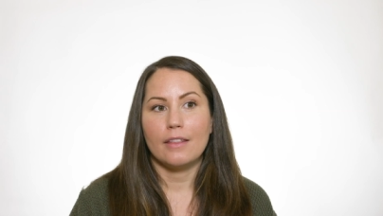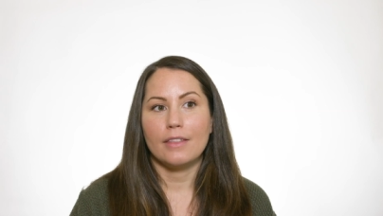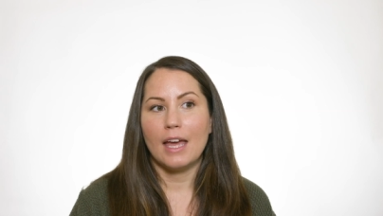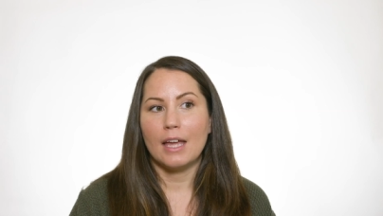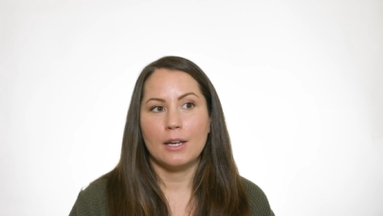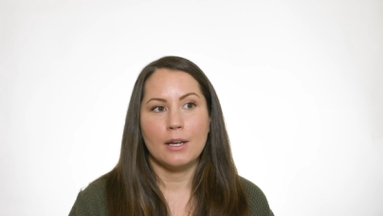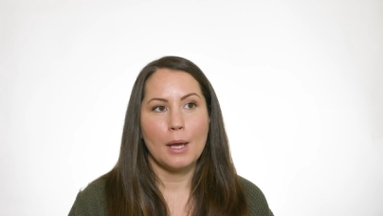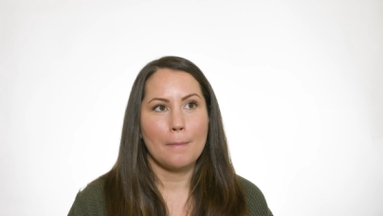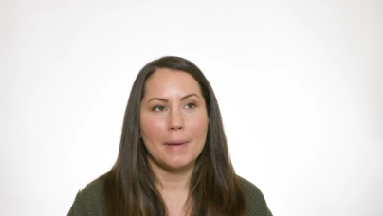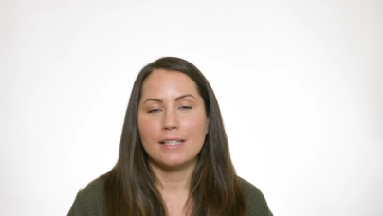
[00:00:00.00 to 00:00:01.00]

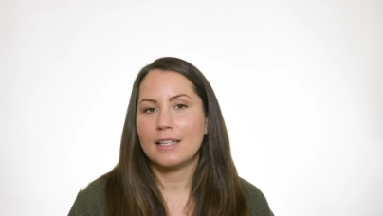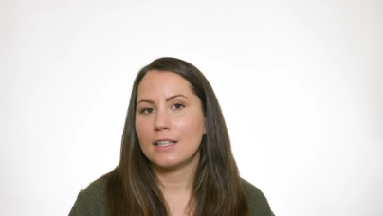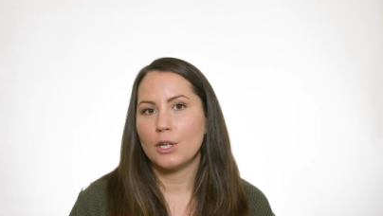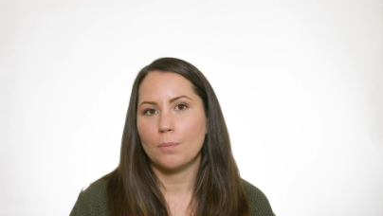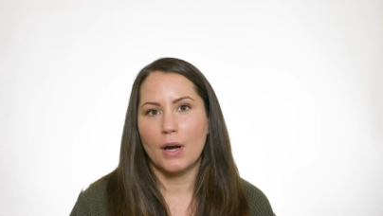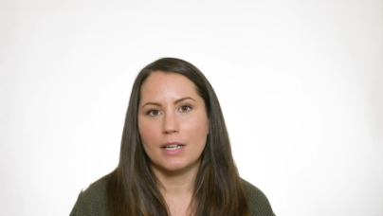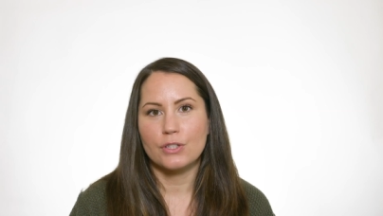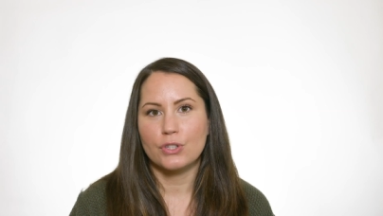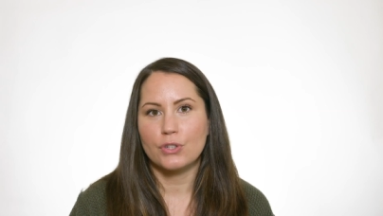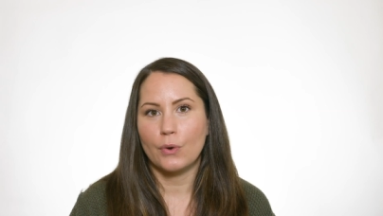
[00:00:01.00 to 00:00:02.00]
then basically your
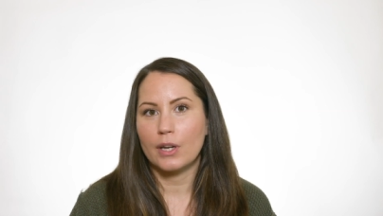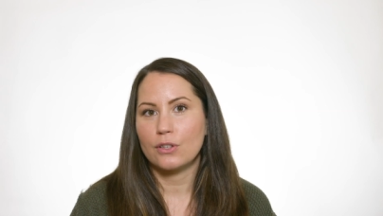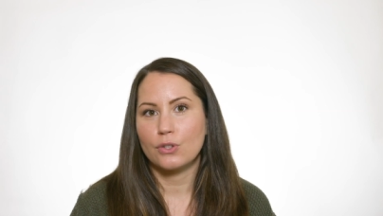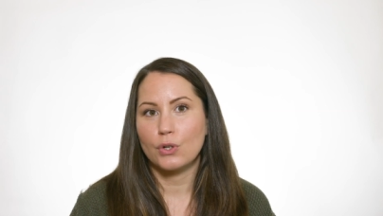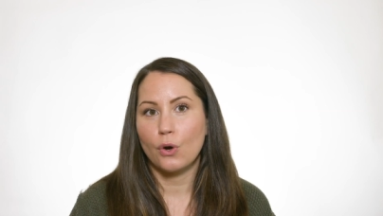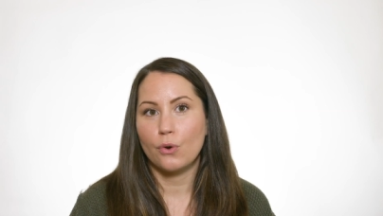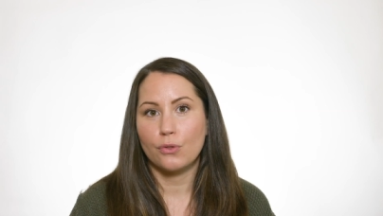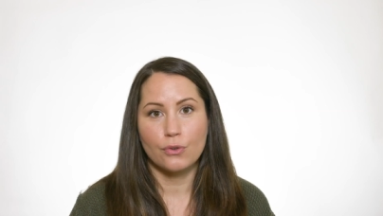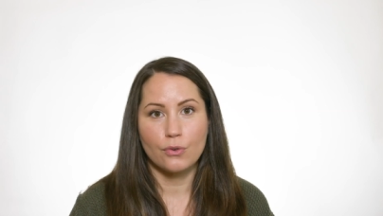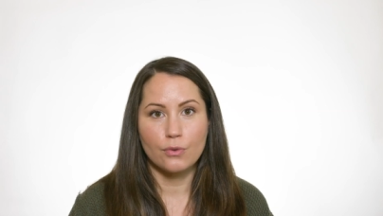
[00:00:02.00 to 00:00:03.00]
body's just going to go
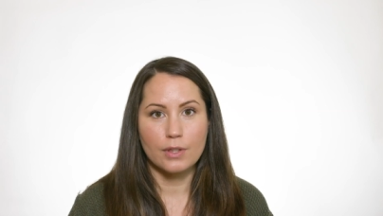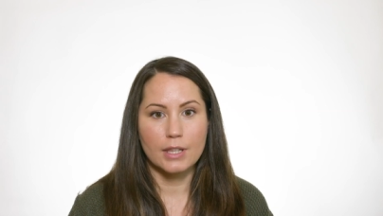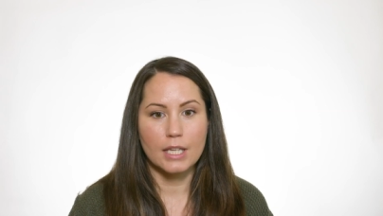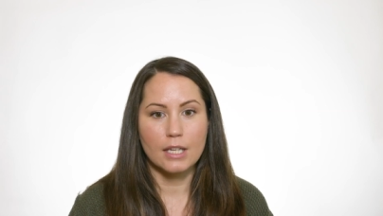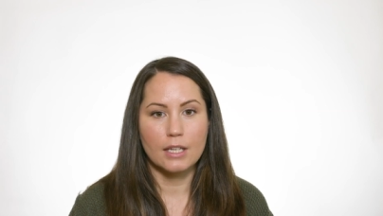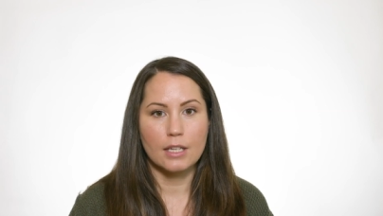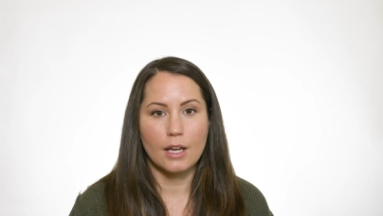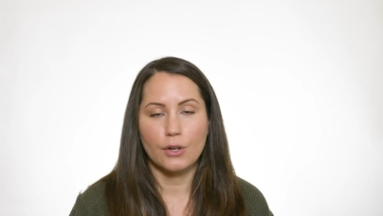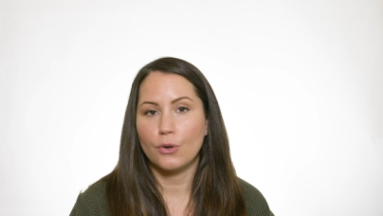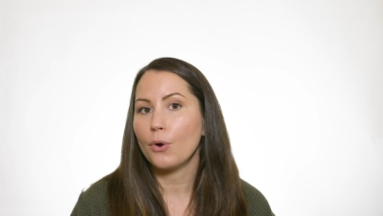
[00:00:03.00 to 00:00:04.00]
through
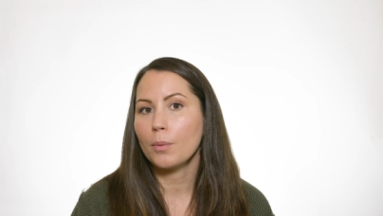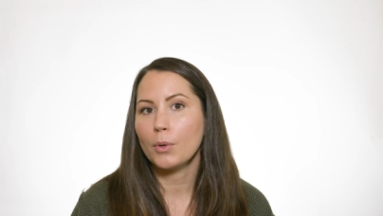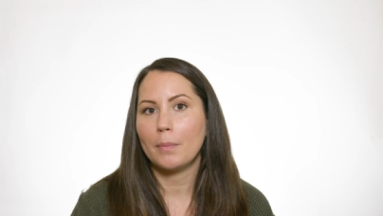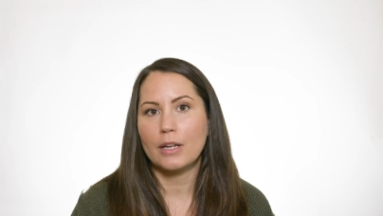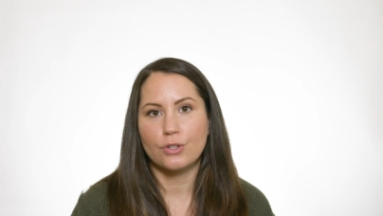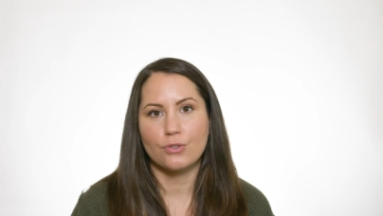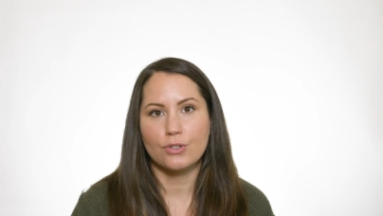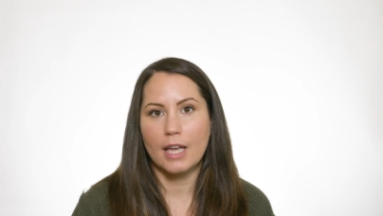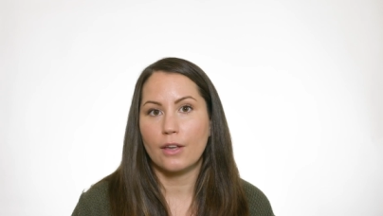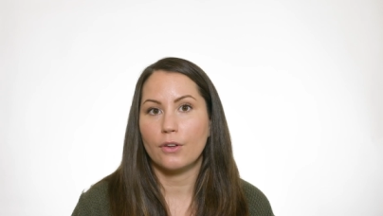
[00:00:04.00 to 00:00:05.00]
the normal menstrual
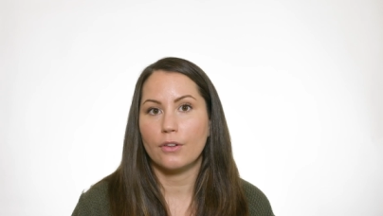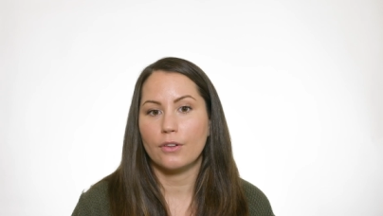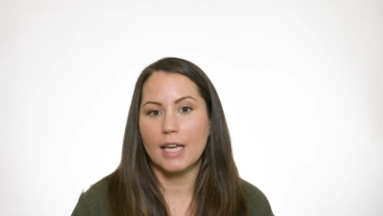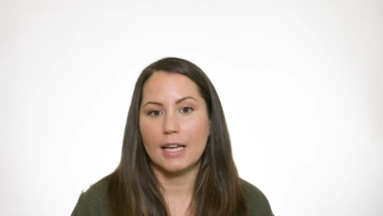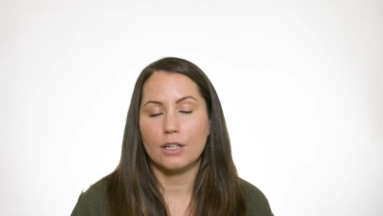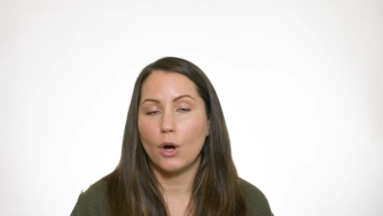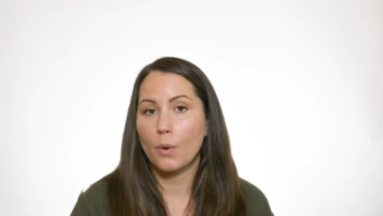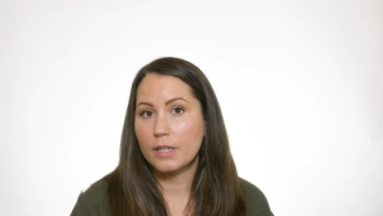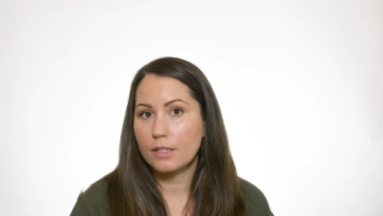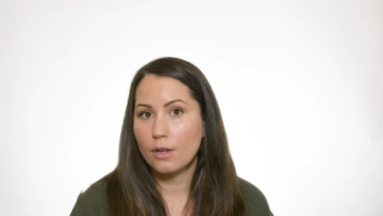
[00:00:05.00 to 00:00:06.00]
cycle that it
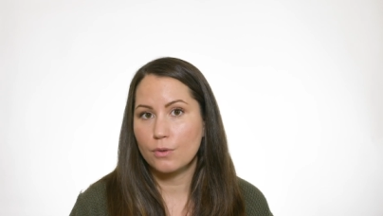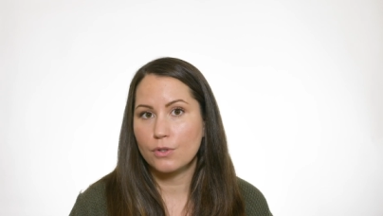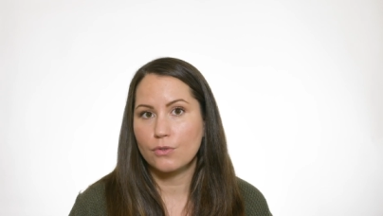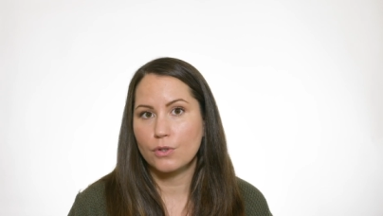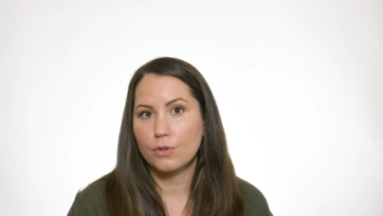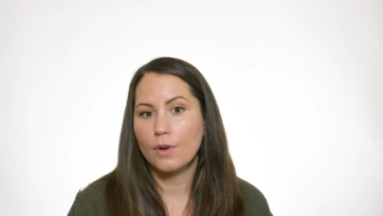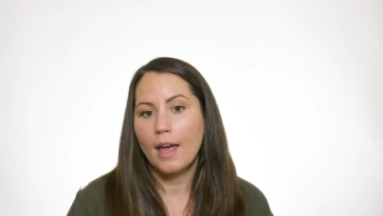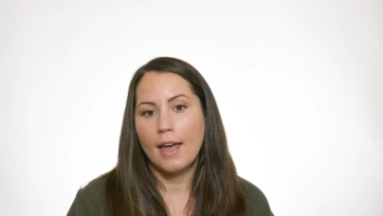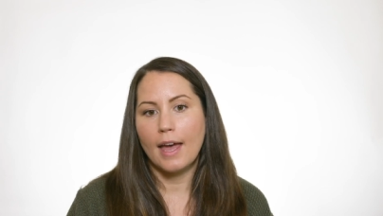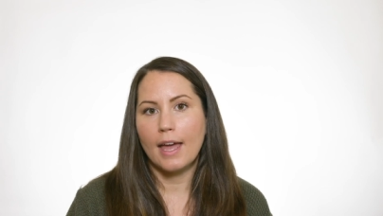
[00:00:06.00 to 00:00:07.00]
always goes through,
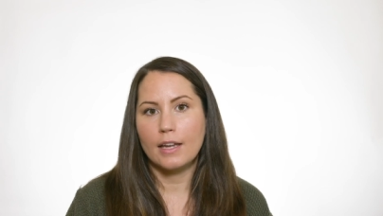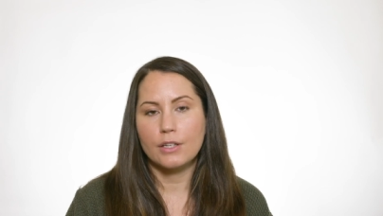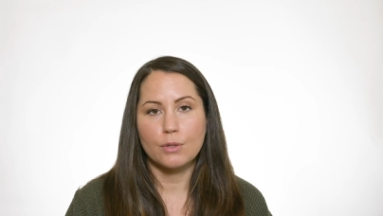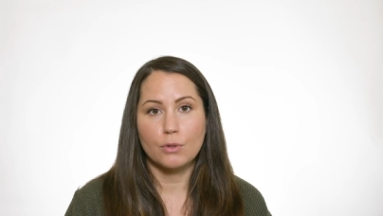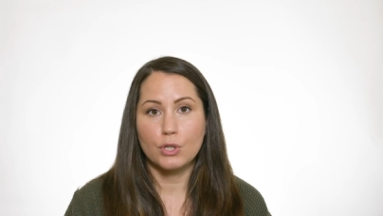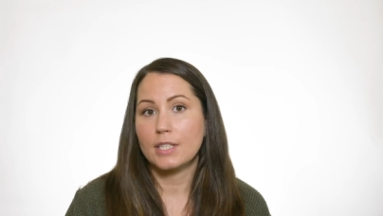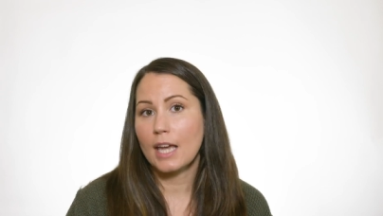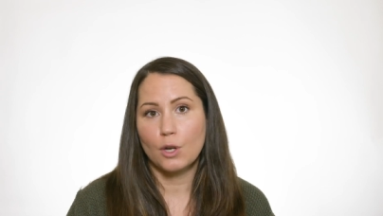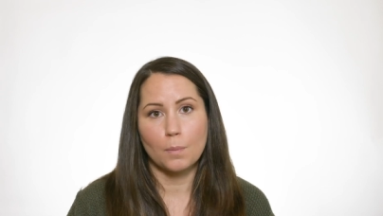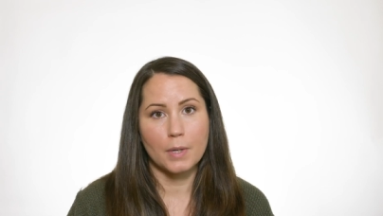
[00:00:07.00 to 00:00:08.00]
and you will just
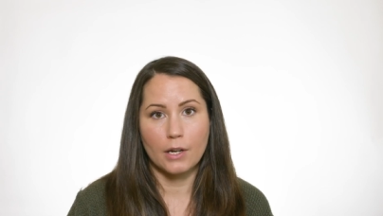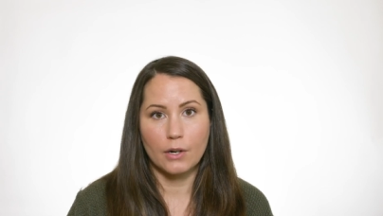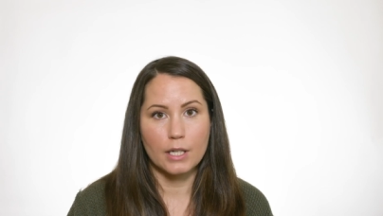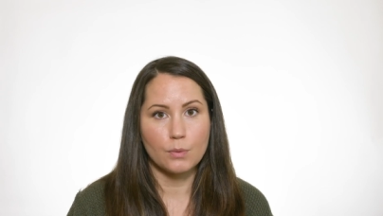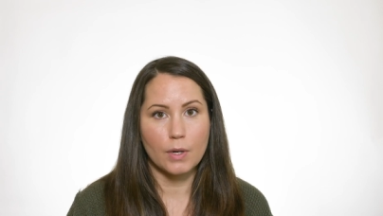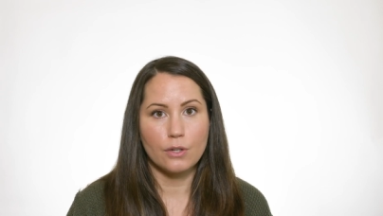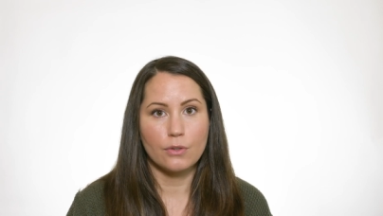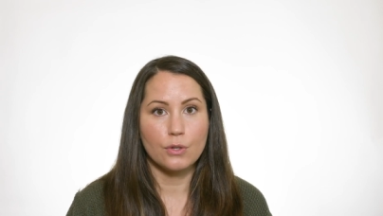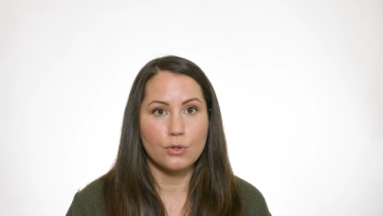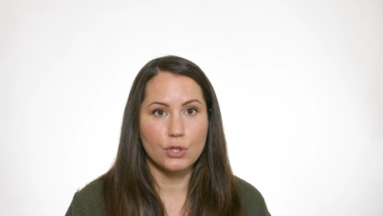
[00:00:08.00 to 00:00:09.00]
get your period when you
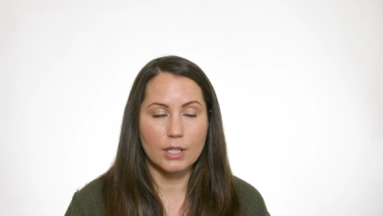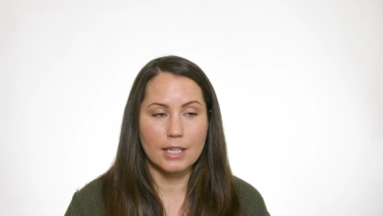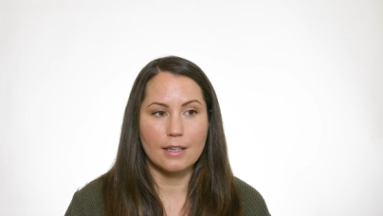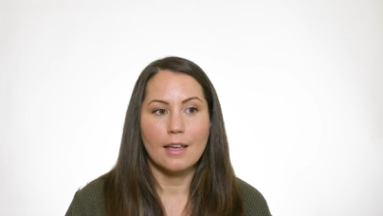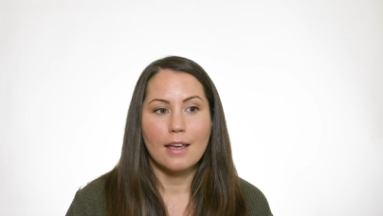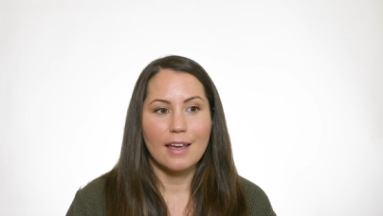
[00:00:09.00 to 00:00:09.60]
usually